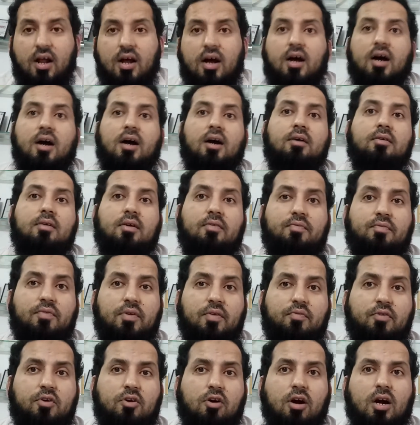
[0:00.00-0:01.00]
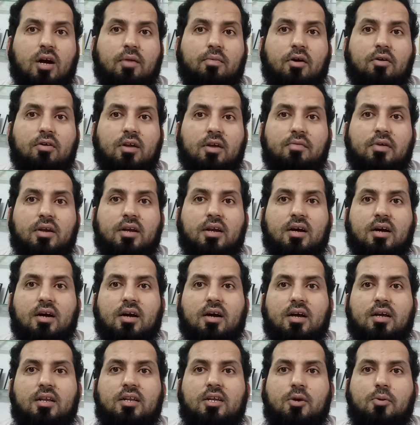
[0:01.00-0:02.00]
If we talk about even
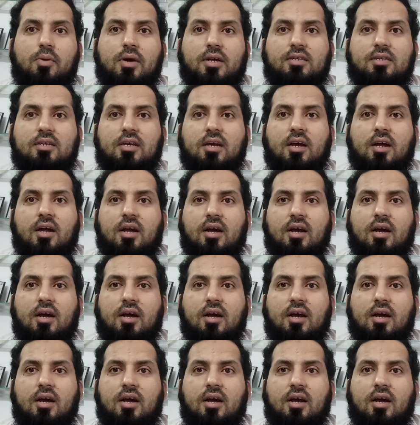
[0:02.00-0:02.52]
in US